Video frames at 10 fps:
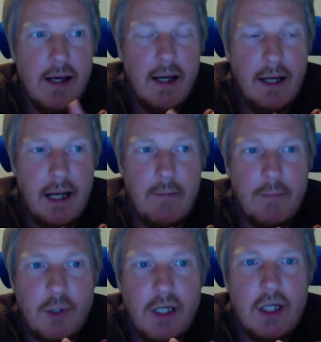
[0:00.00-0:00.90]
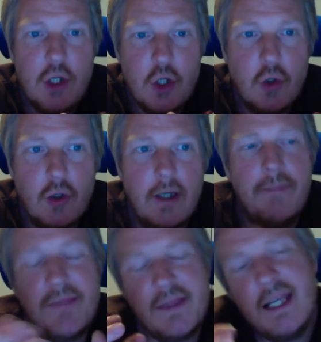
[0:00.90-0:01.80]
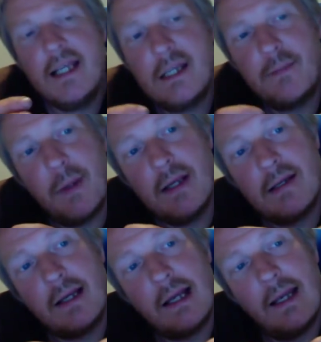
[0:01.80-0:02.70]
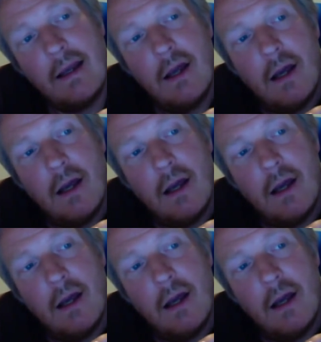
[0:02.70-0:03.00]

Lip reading: And I'm pretty sure, and this basically,